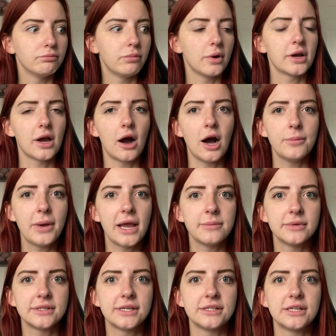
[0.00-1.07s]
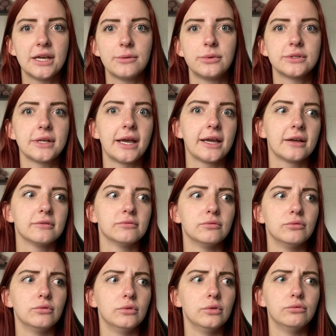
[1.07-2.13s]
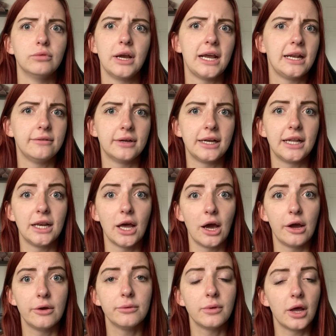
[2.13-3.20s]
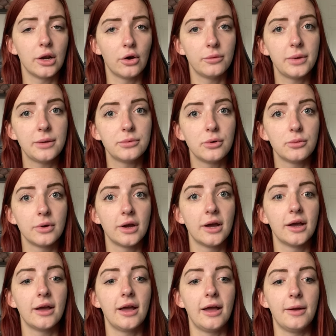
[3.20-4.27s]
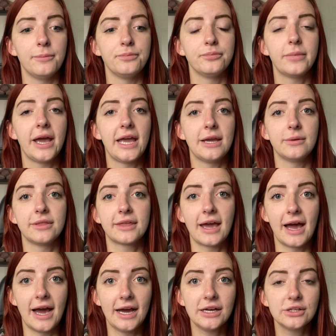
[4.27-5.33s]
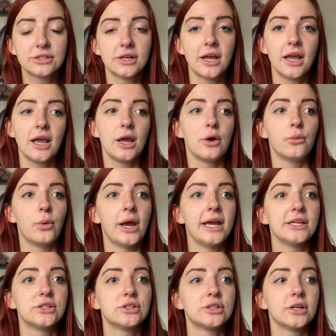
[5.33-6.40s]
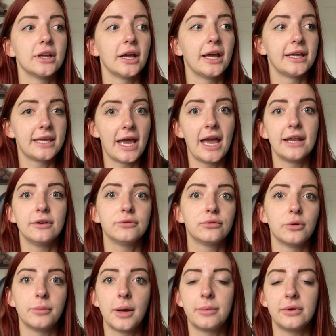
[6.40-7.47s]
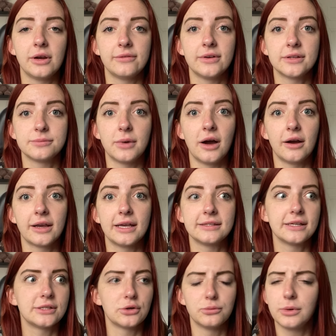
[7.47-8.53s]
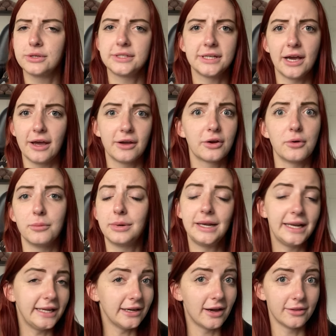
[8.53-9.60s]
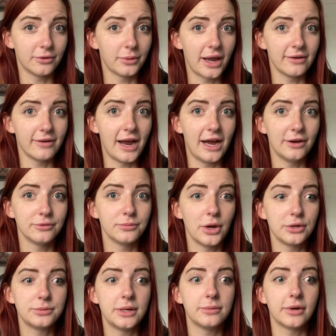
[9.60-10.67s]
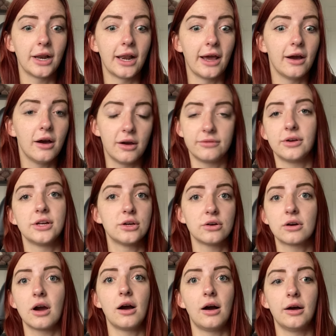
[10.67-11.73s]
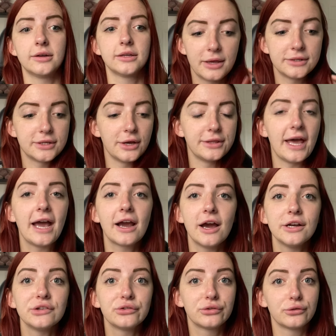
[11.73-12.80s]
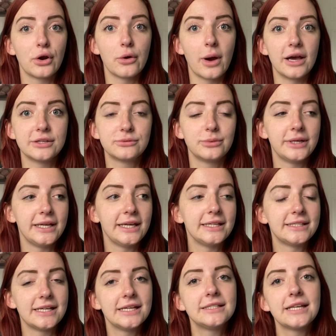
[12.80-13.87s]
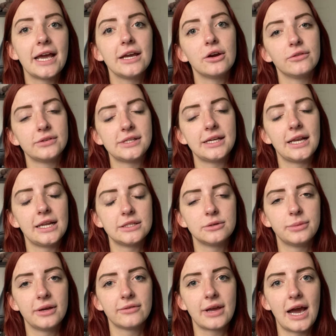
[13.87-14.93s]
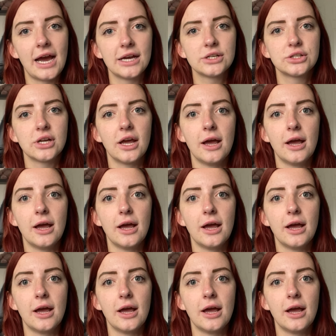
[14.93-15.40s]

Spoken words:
card payments this year was like really low. A lot of people were paying with cash, which again, from my previous markets, is almost the complete other way around. Most people are like, oh, I've only got card. So that kind of threw us. We did take obviously a little bit of cash